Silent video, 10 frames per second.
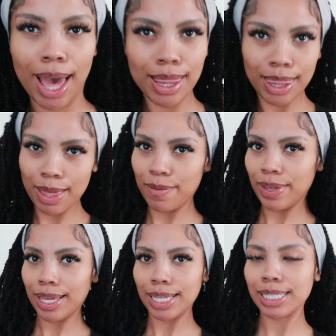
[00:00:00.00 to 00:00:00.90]
I love
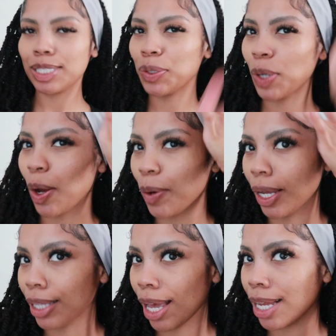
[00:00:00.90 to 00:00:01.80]
it, you know,
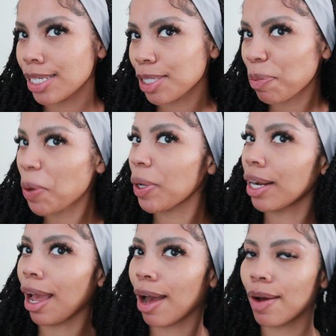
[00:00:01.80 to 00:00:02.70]
got the edges
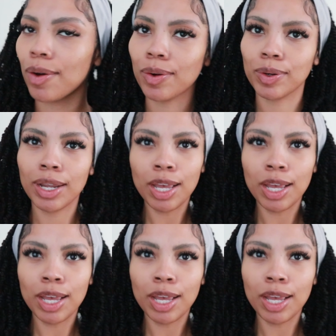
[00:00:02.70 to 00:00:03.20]
poking out.